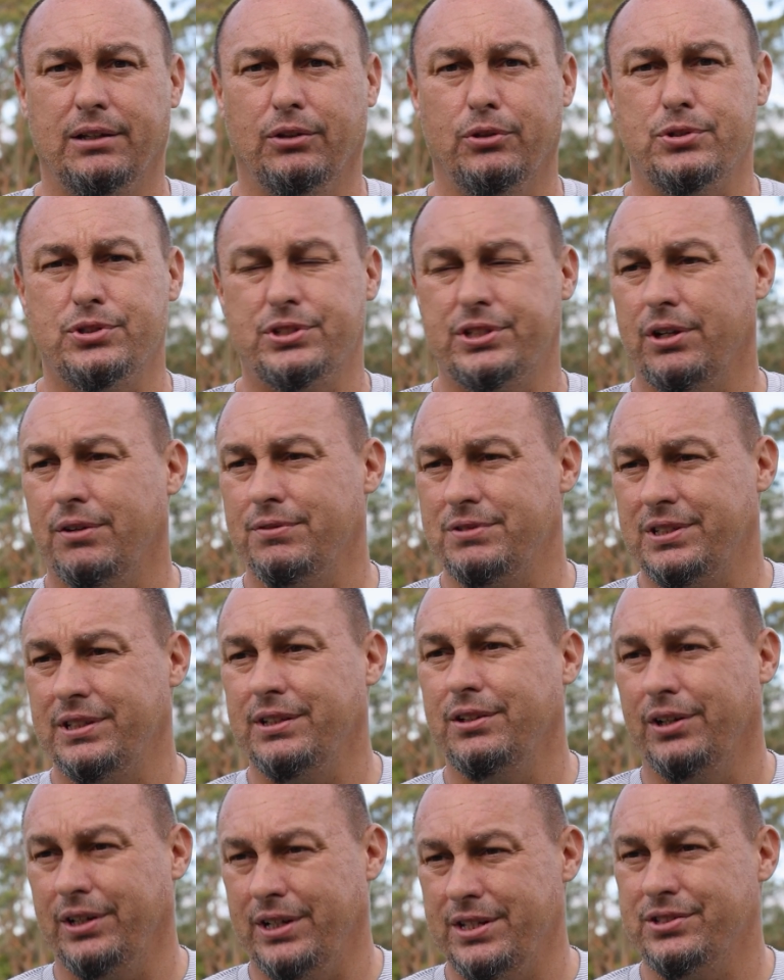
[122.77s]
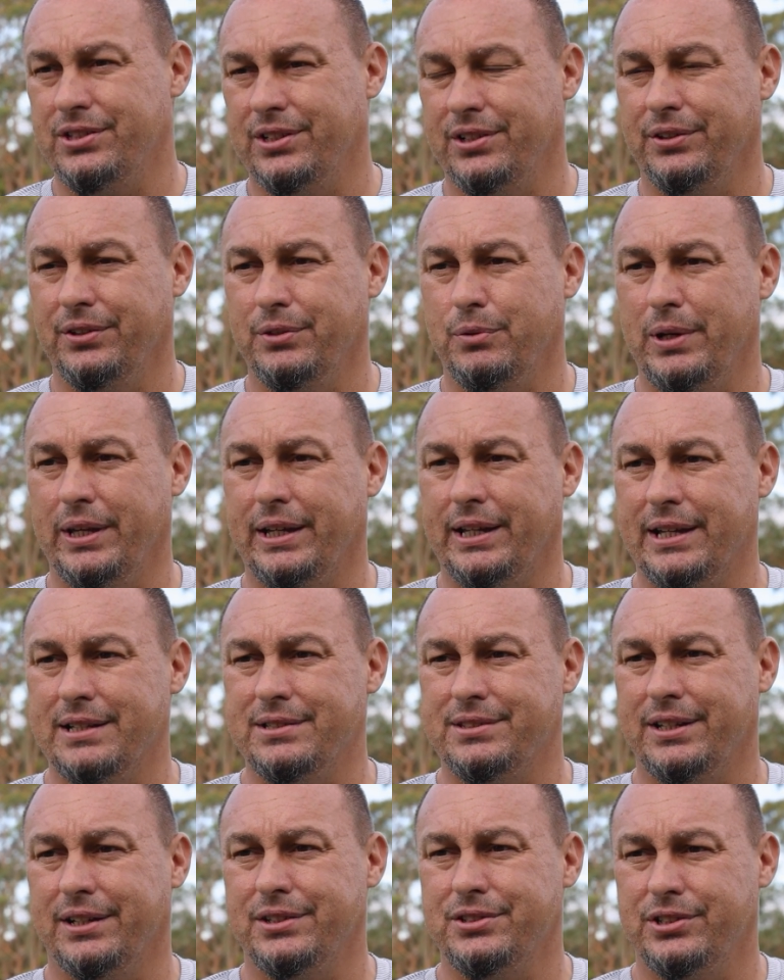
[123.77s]
Lucy obviously got injured on the
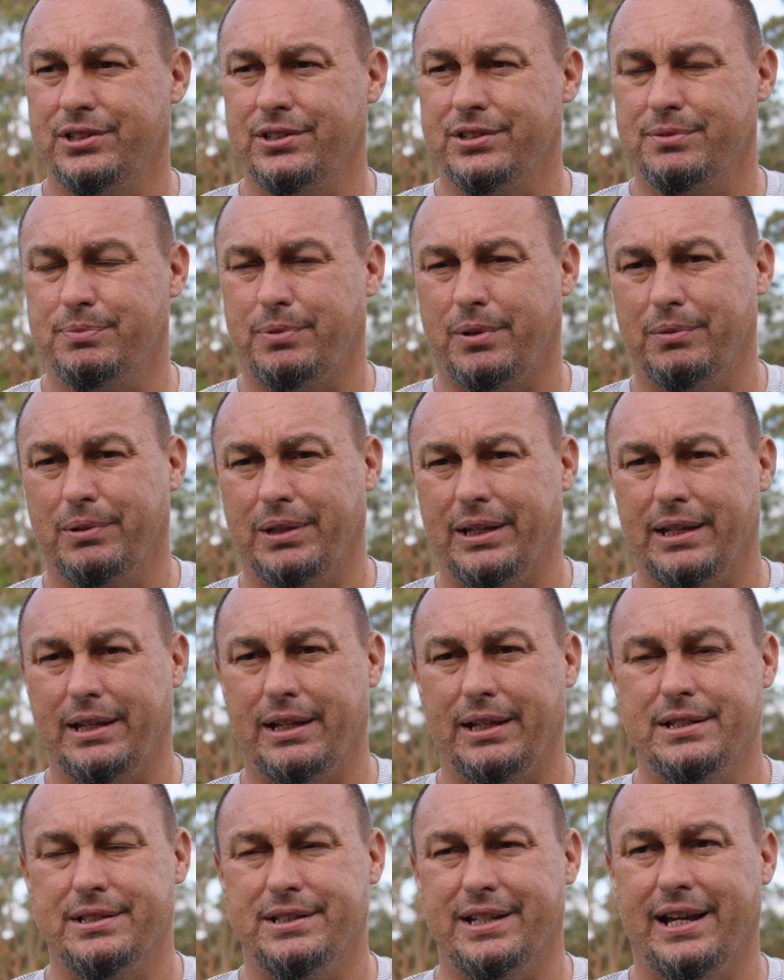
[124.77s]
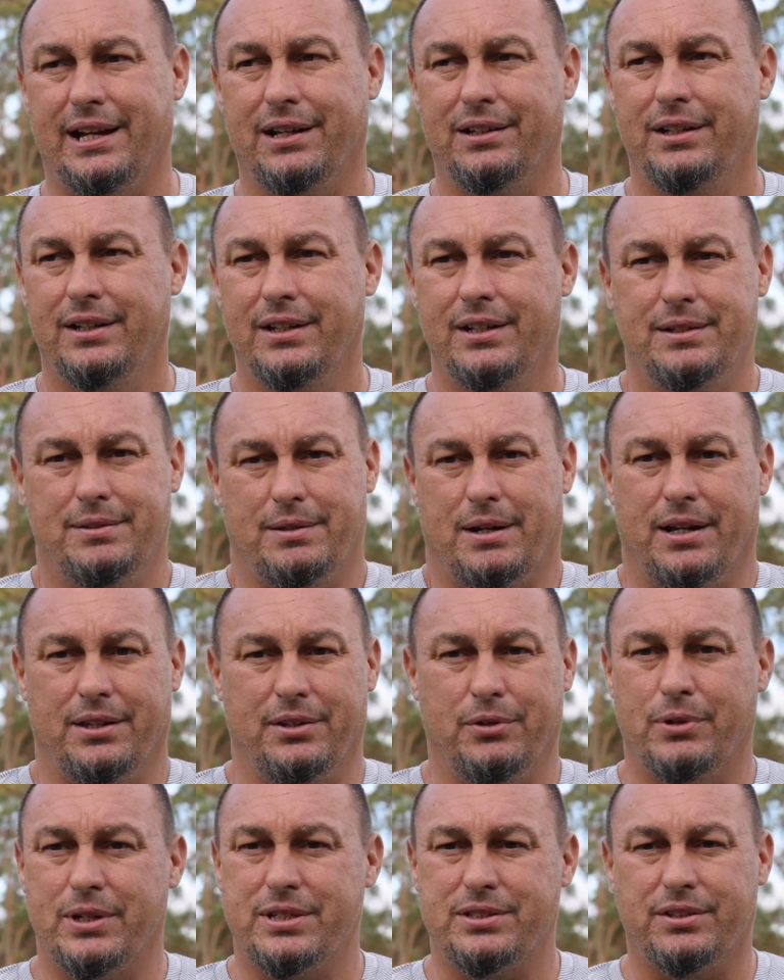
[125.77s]
weekend, so she's probably in doubt.
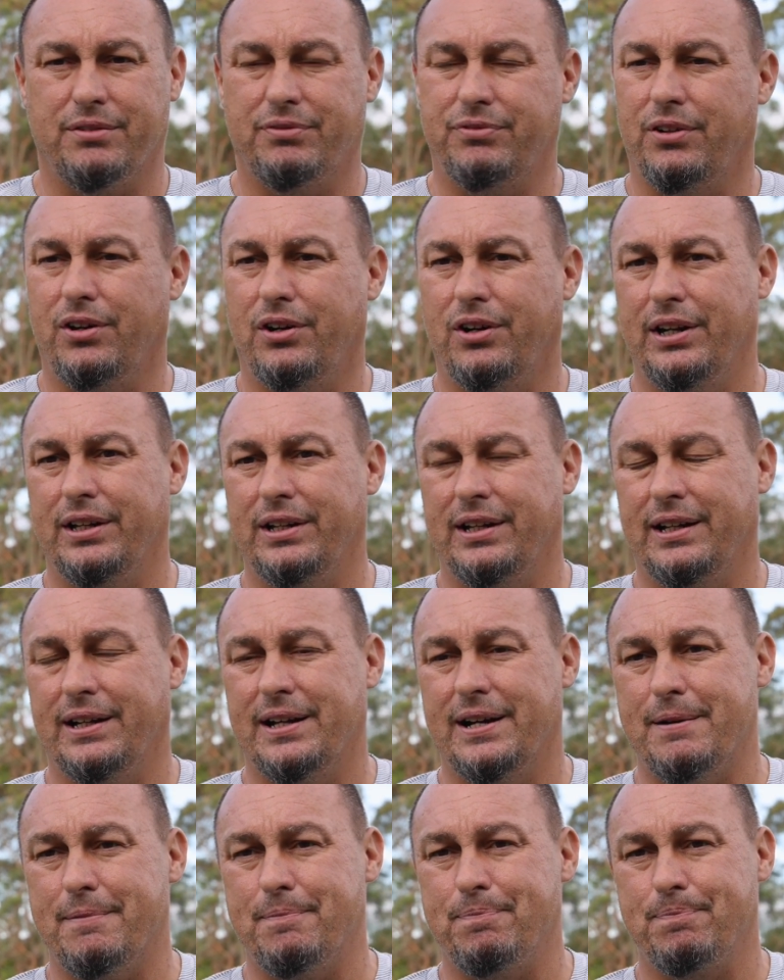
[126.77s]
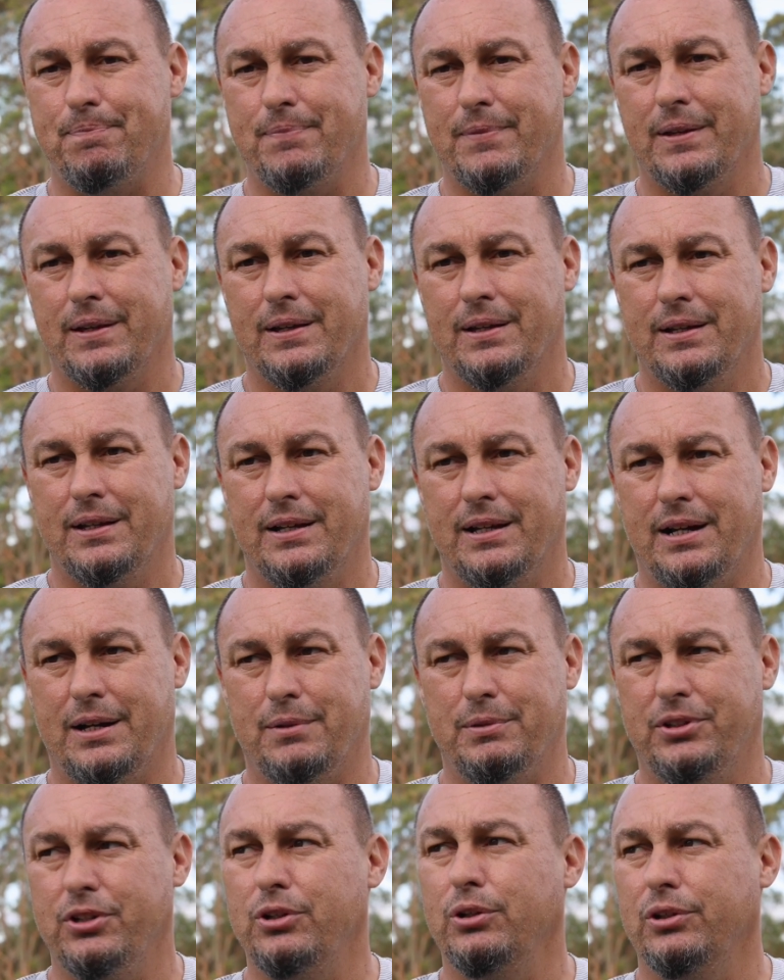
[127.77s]
The rest are fine.
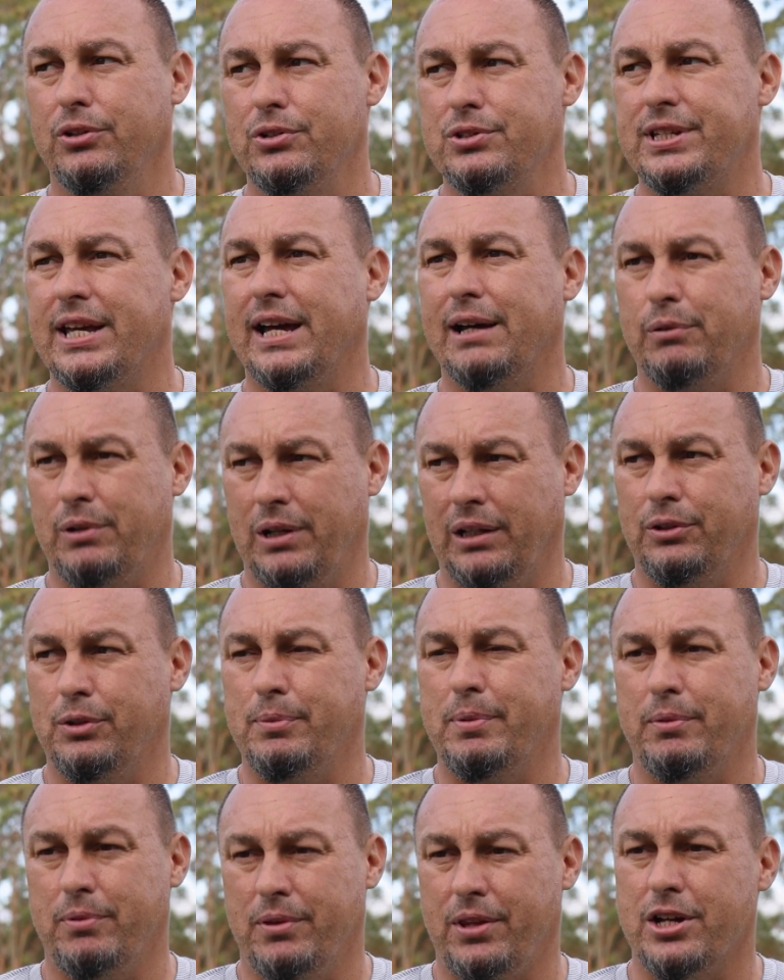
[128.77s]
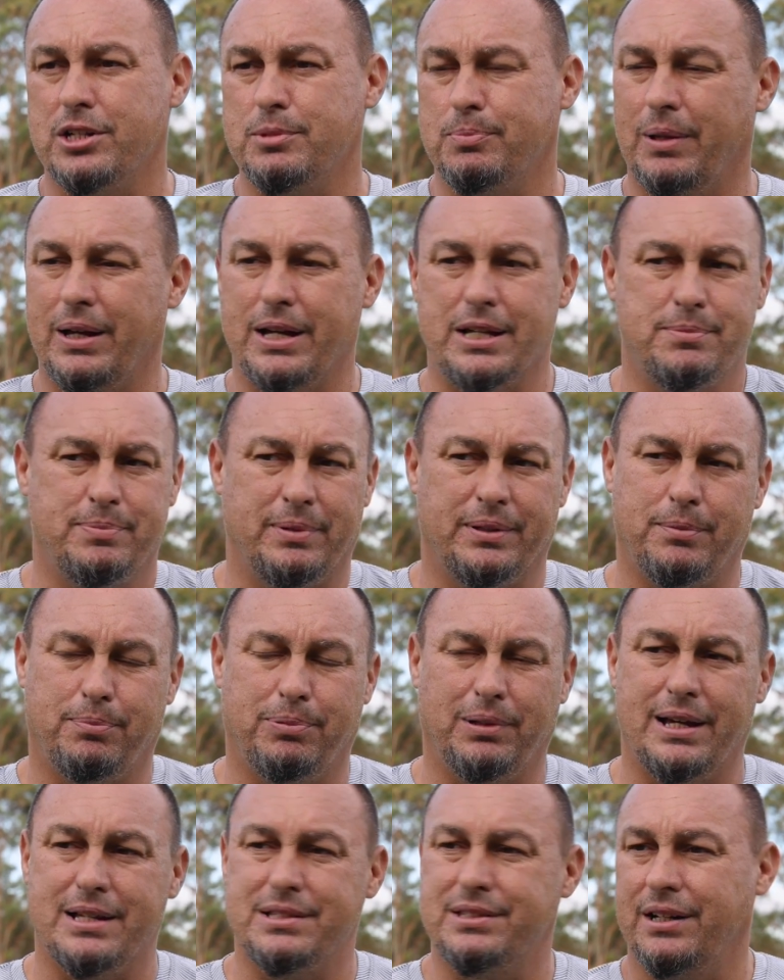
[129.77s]
We do lose out a little bit with those players, but the
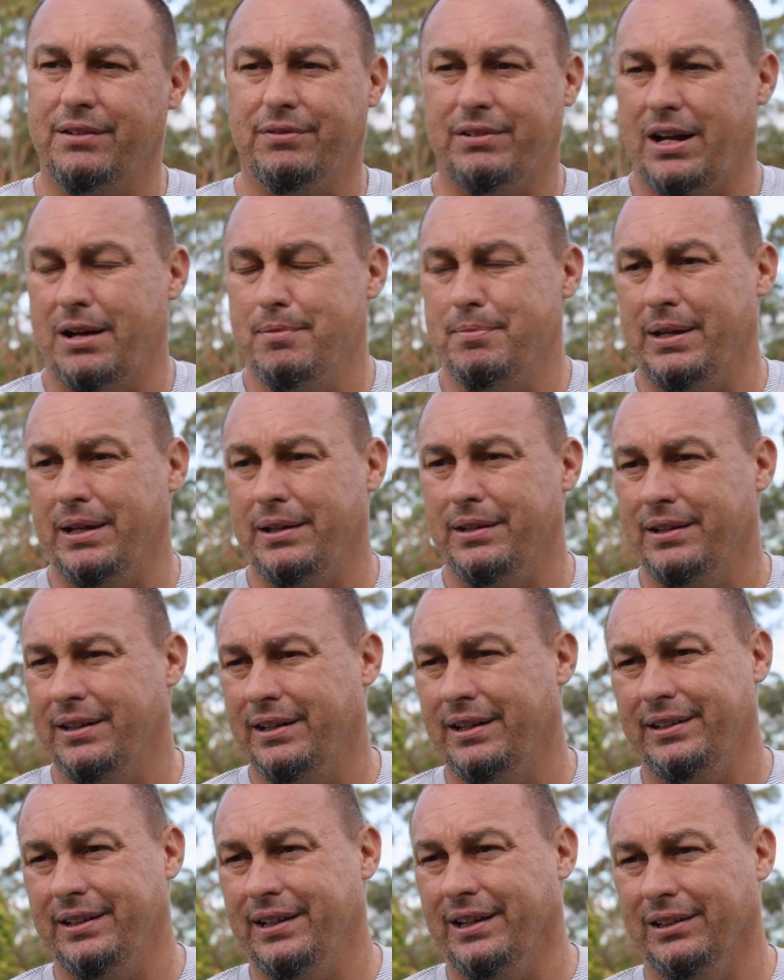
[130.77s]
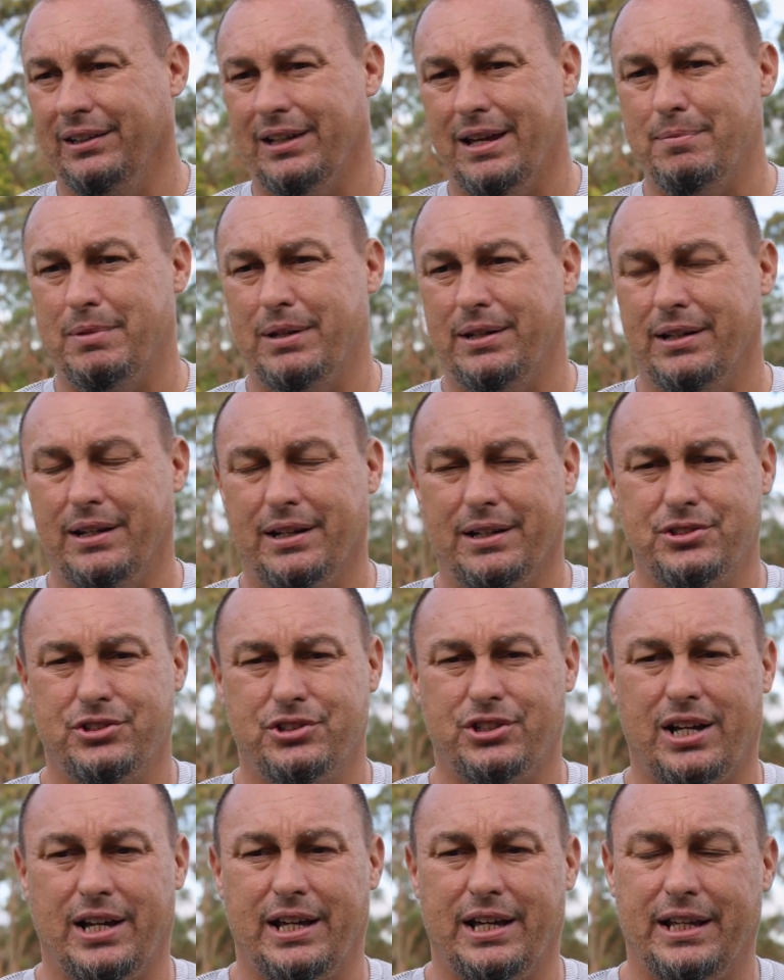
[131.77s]
players that have come in, Lemon,
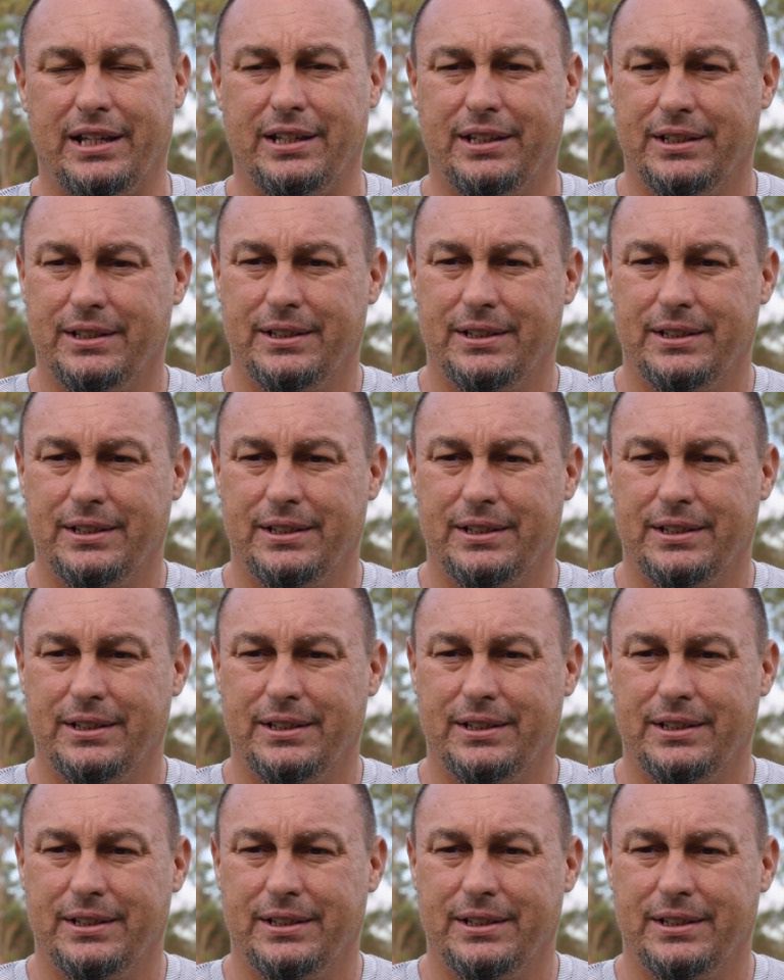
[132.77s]
Shay,